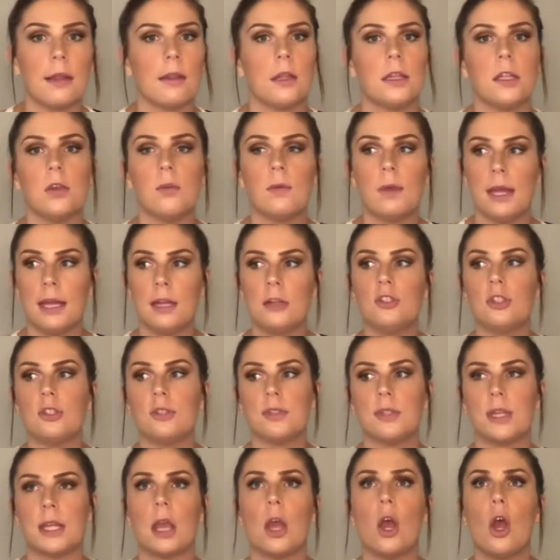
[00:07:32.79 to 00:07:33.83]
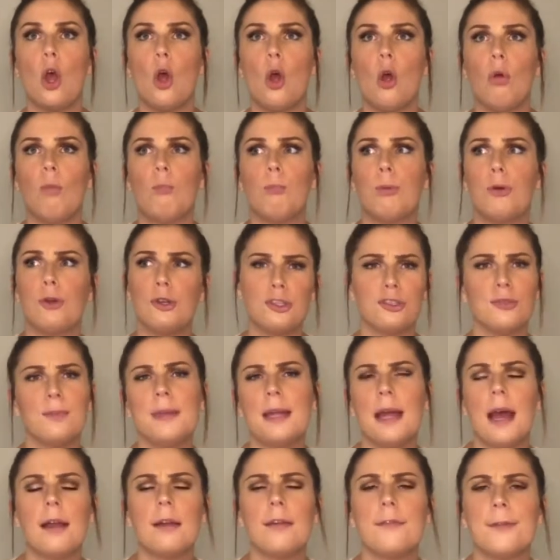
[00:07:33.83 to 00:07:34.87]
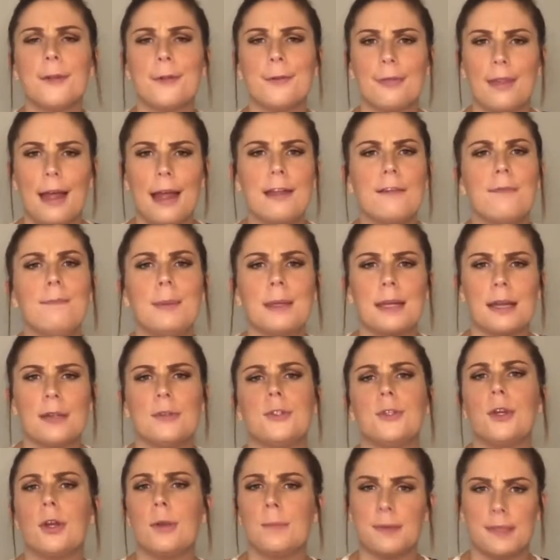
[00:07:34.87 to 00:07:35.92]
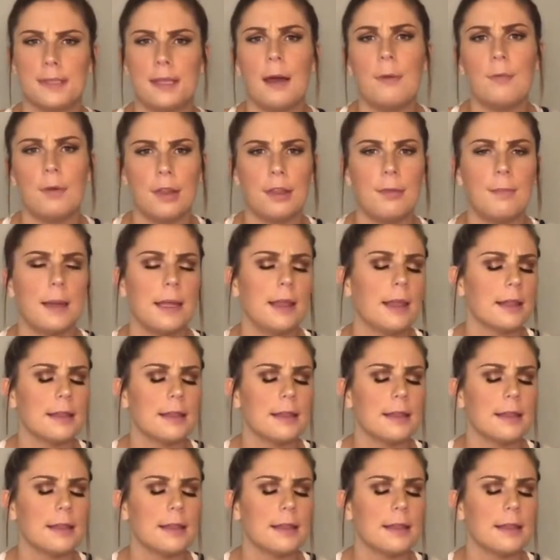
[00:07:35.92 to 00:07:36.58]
Like, you can't just like push me out of your life because you're upset with me.